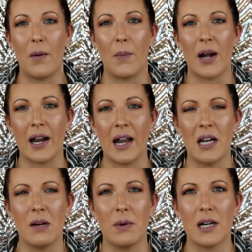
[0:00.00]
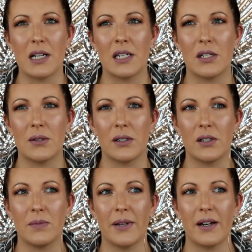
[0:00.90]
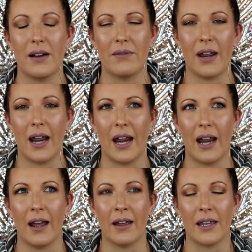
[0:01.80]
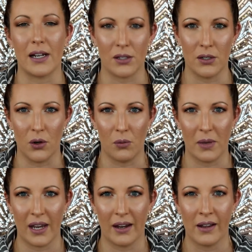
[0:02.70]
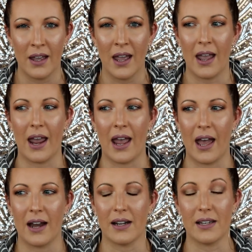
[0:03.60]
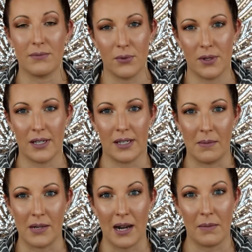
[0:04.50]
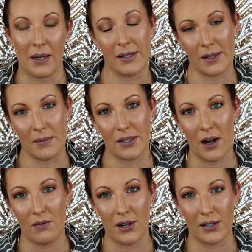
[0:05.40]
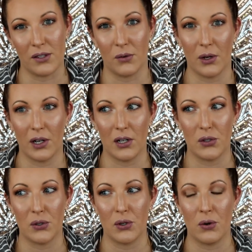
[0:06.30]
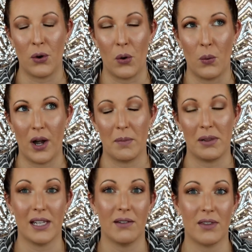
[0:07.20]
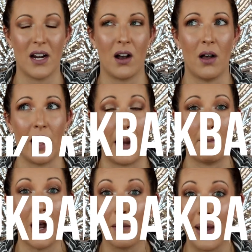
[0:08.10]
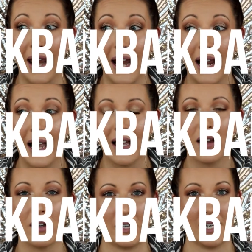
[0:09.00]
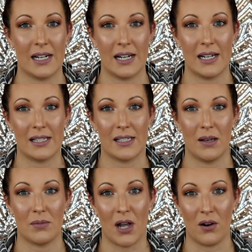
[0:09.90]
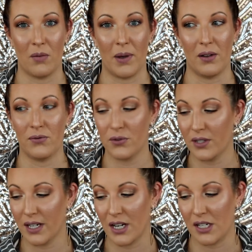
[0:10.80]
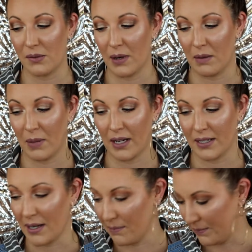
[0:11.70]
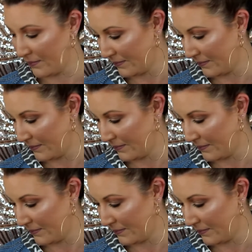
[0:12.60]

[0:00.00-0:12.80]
But I kind of wanted to do a little bit of a get to know me and eat food at the same time because I'm starving. So we're going to do what I believe they call a mukbang, eating some Taco Bell food that I just went and picked up.